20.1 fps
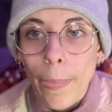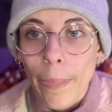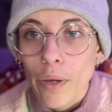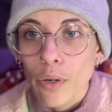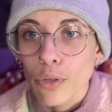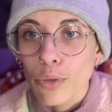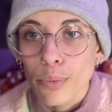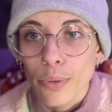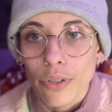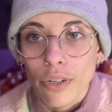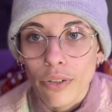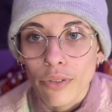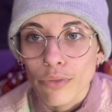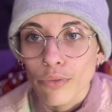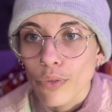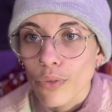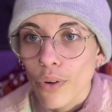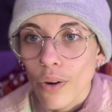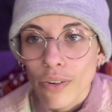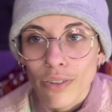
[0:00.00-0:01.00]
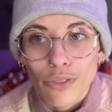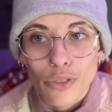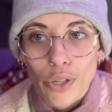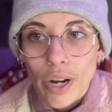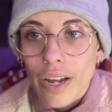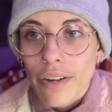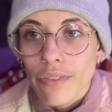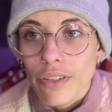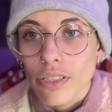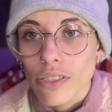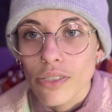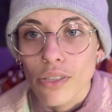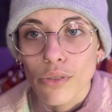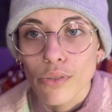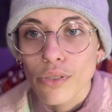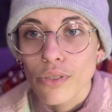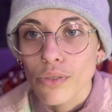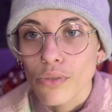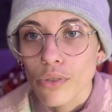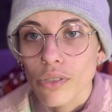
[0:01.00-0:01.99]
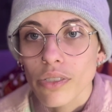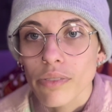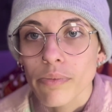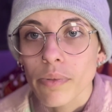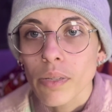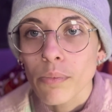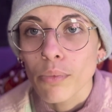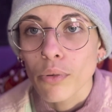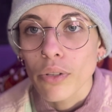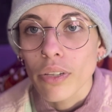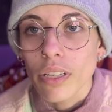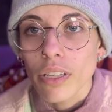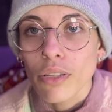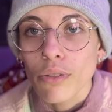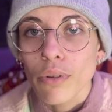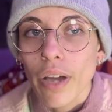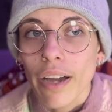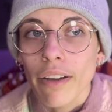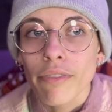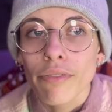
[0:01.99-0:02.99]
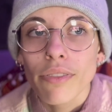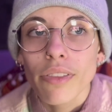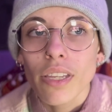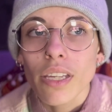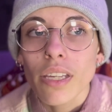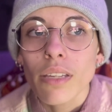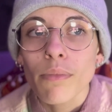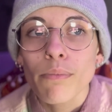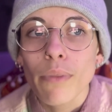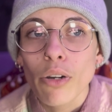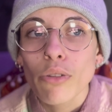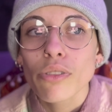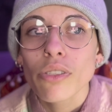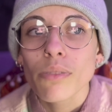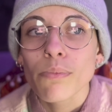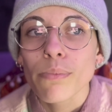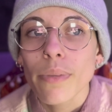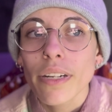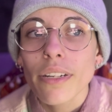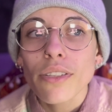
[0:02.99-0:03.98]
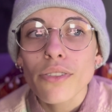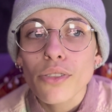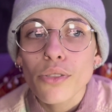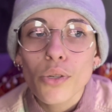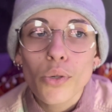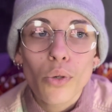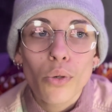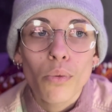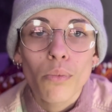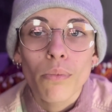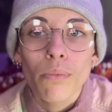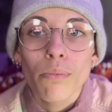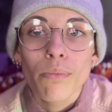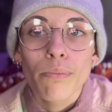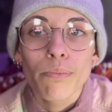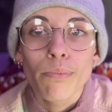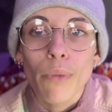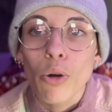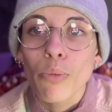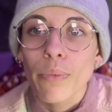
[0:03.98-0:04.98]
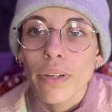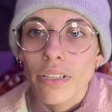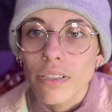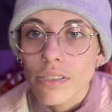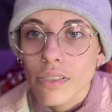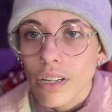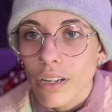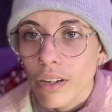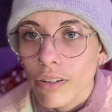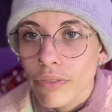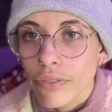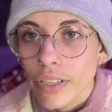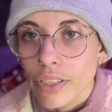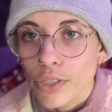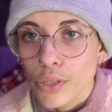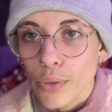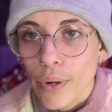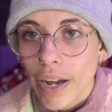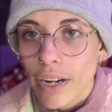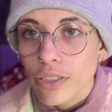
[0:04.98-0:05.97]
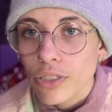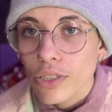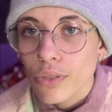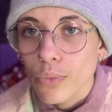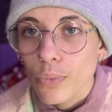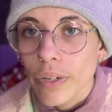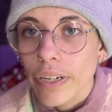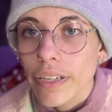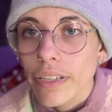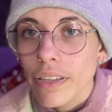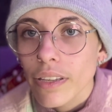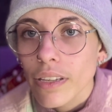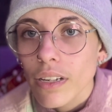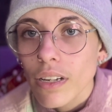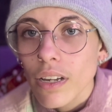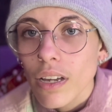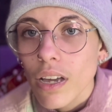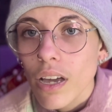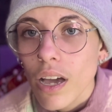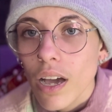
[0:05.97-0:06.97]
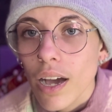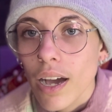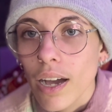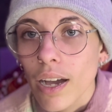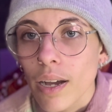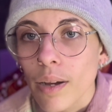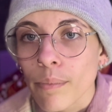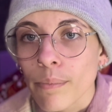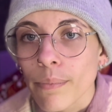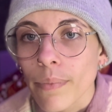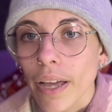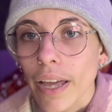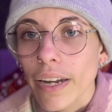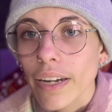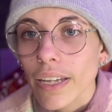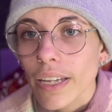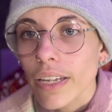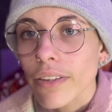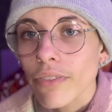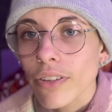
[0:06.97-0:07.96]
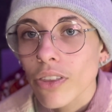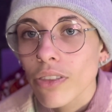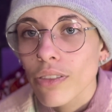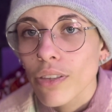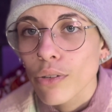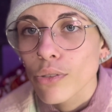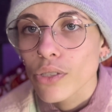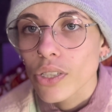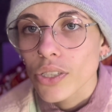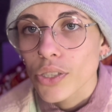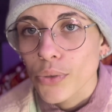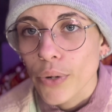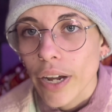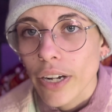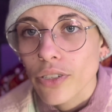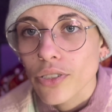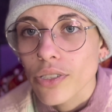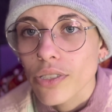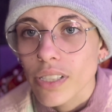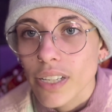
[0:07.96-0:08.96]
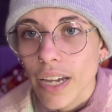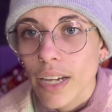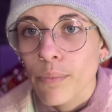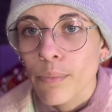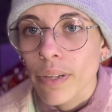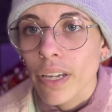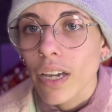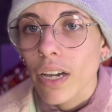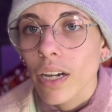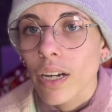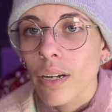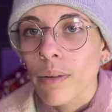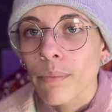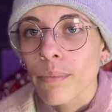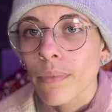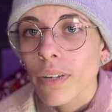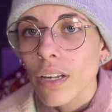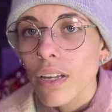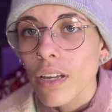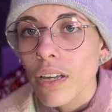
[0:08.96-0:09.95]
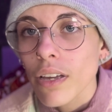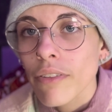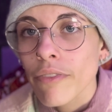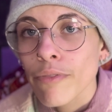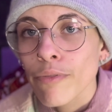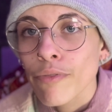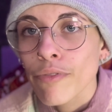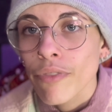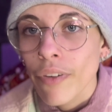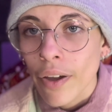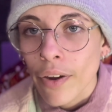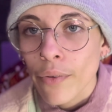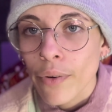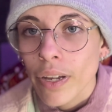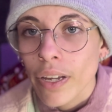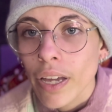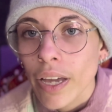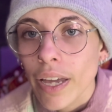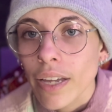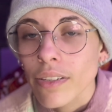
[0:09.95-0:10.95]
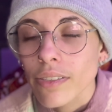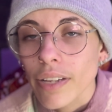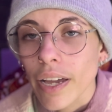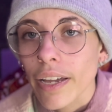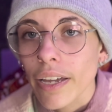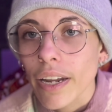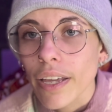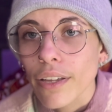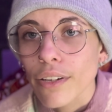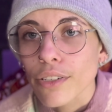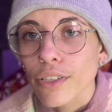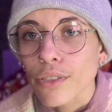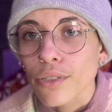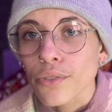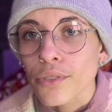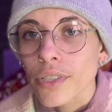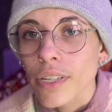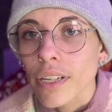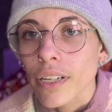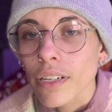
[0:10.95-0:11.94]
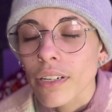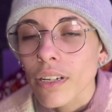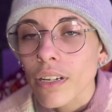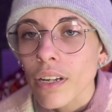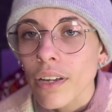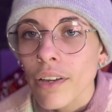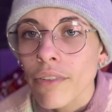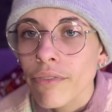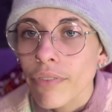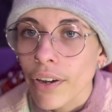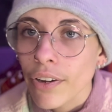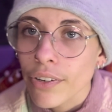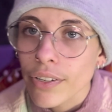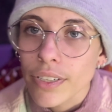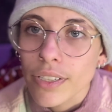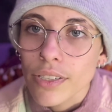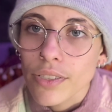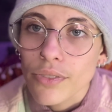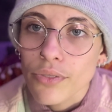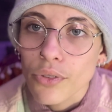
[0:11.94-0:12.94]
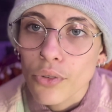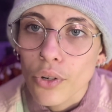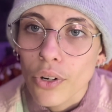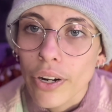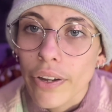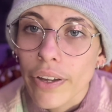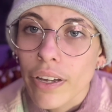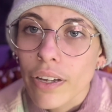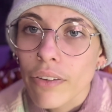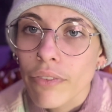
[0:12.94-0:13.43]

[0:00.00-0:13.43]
Uber drivers, those sorts of people that you have the most minuscule moments of interaction with. And even those interactions can become very anxiety inducing, very dysphoric,